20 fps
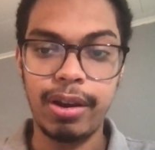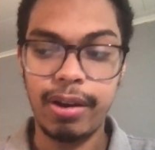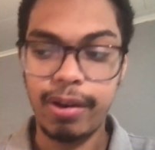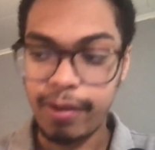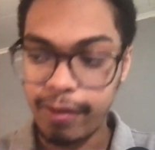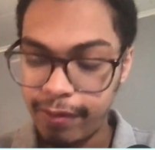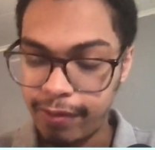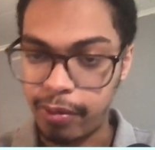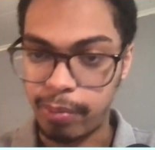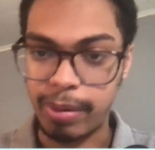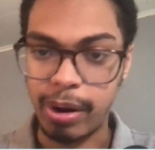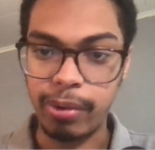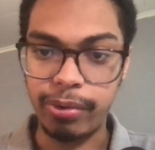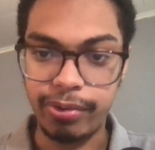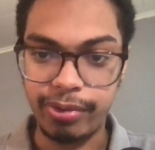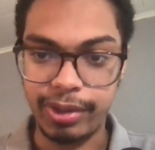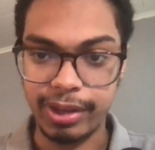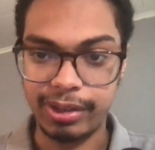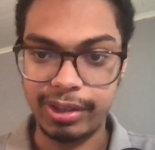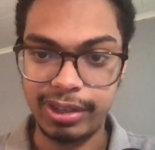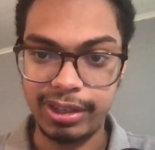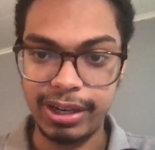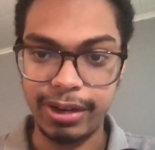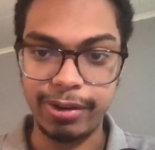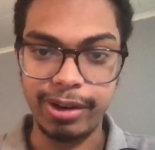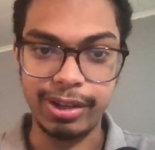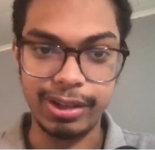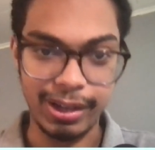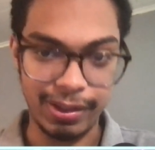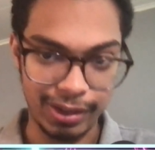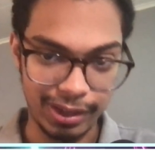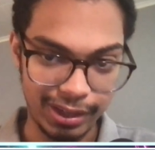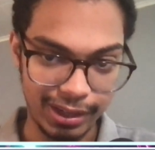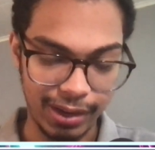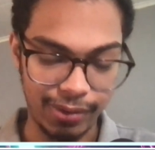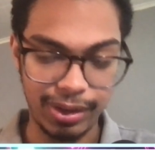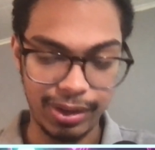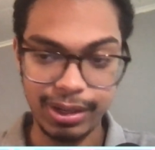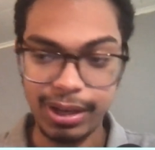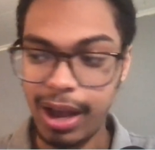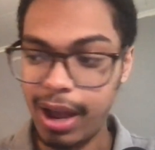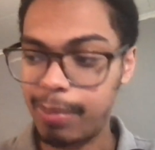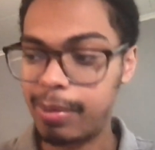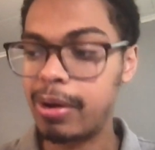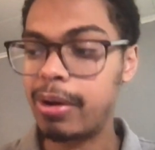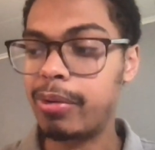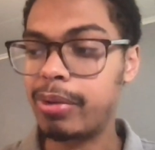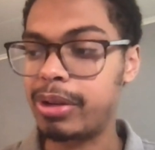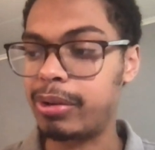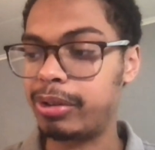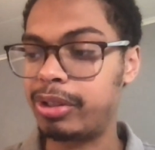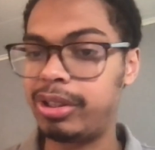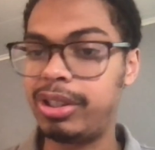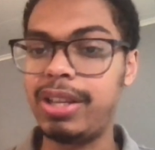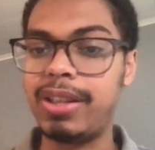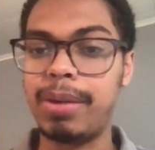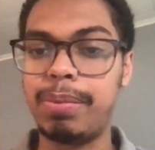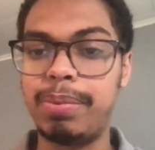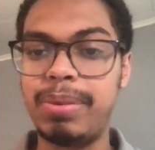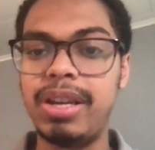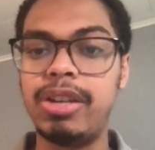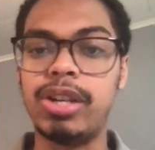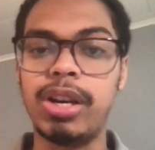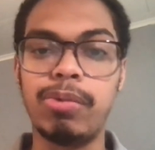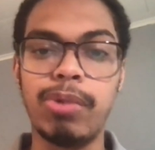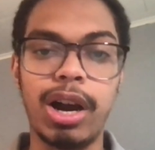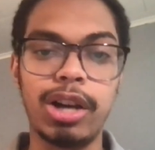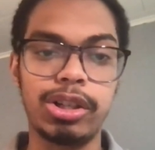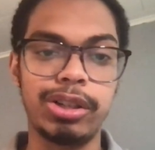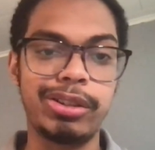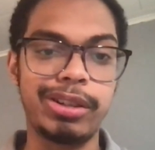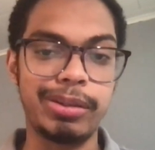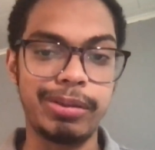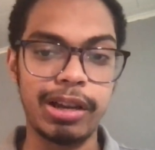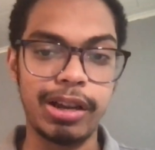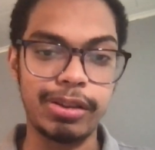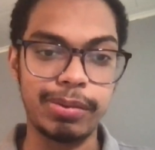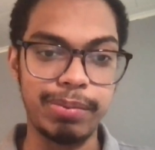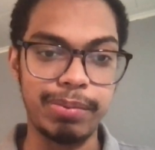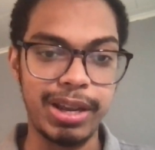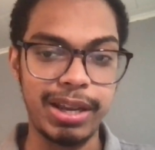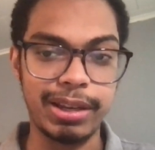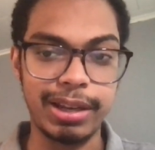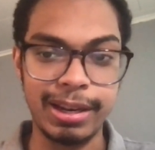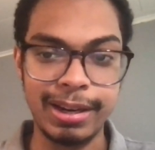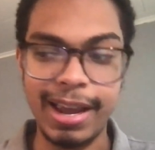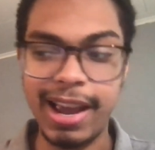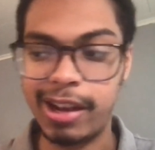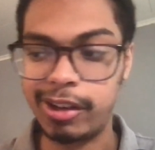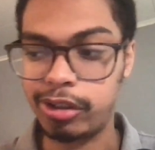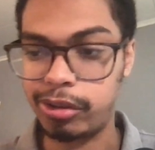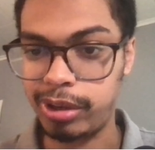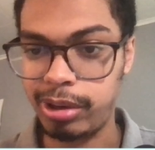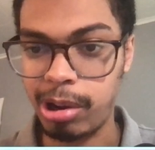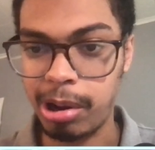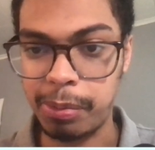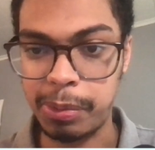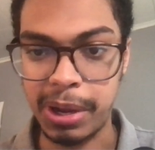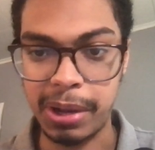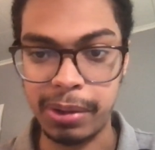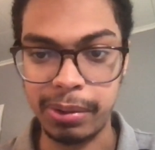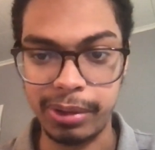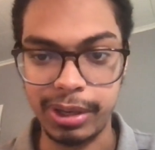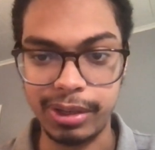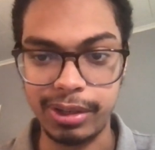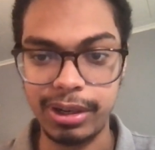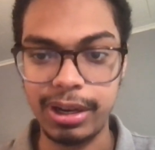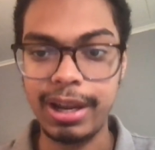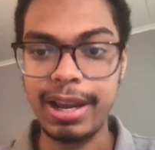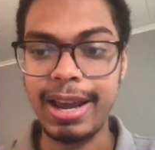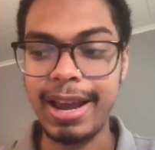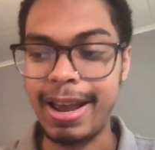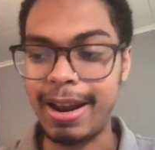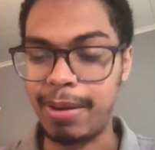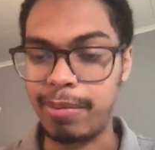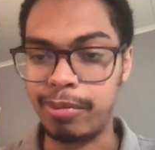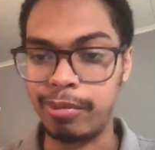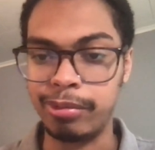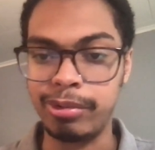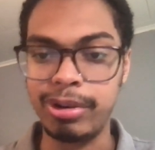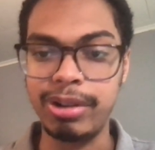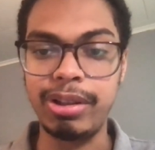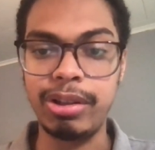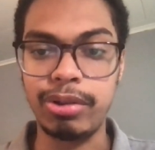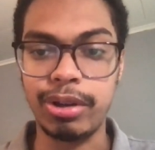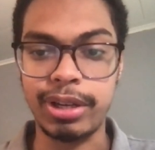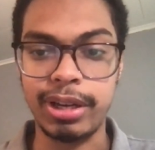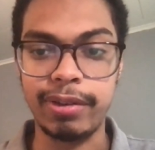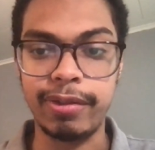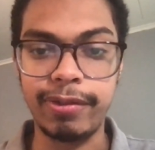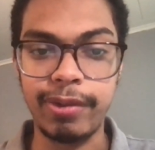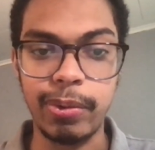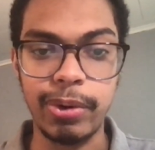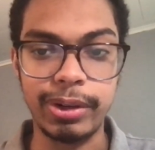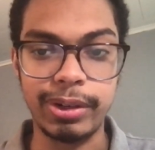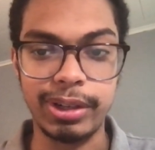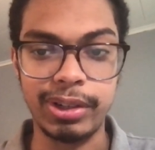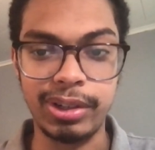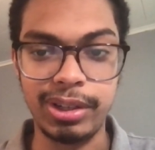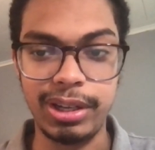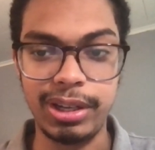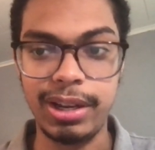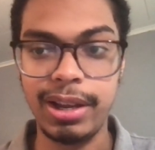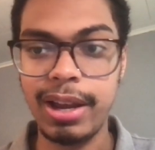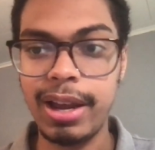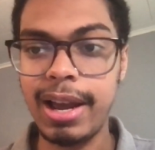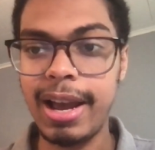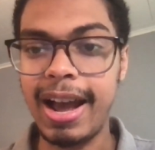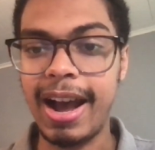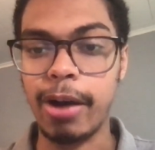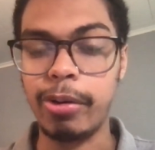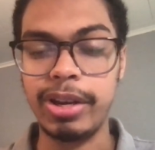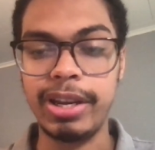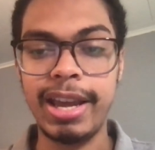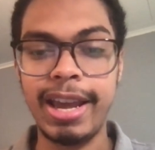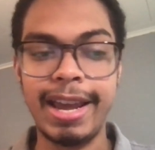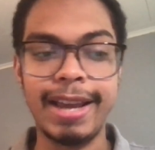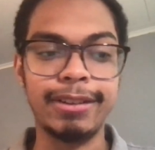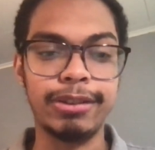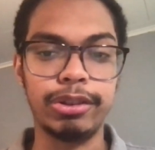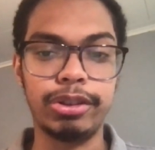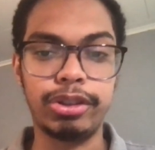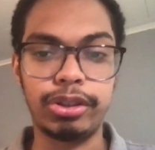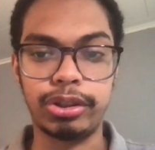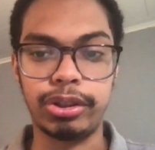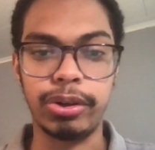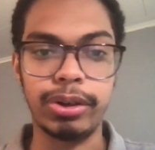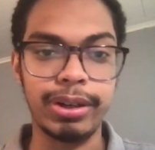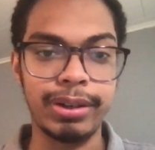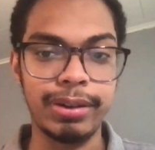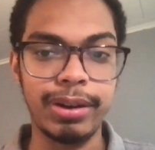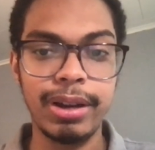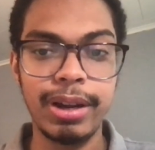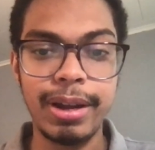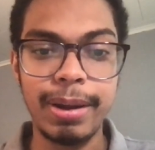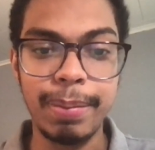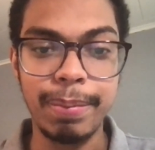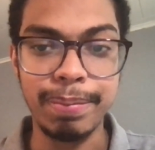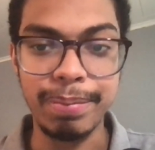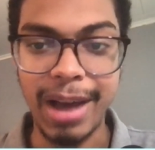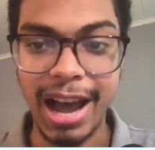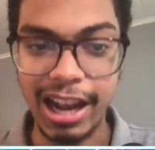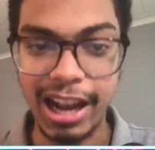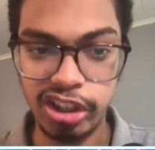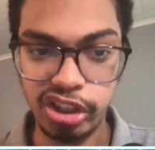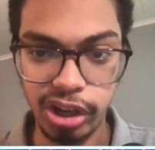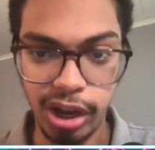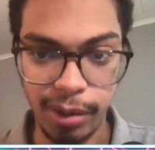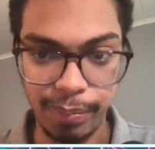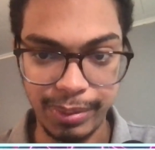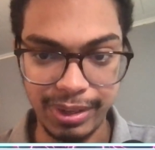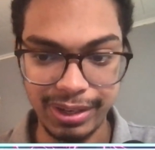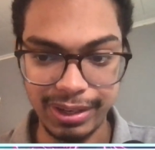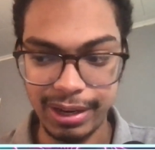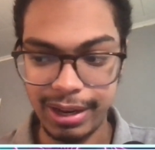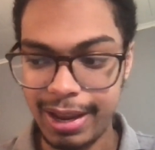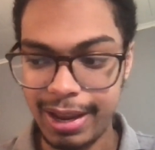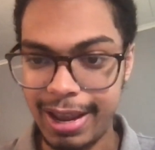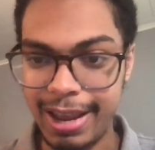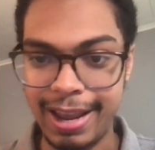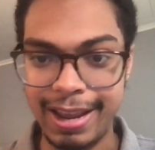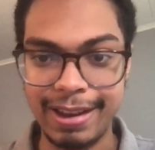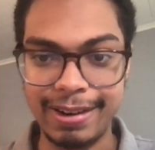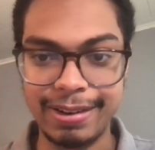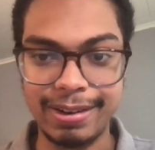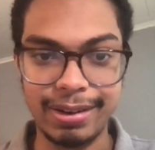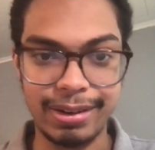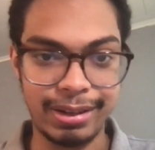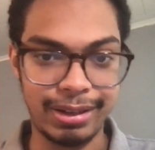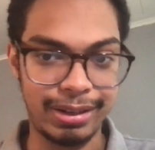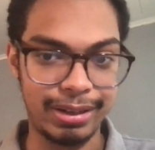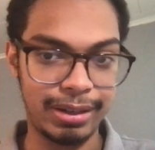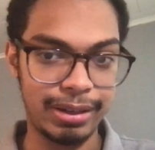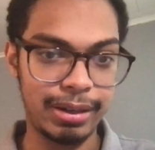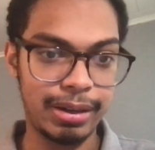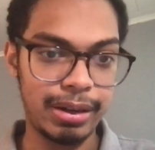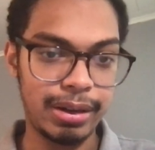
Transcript: for both this series and the Stanley Cup. We will see that PJ Washington does make an entry on that list, and I'm really looking forward to see how he handles certain matchups and. Uh,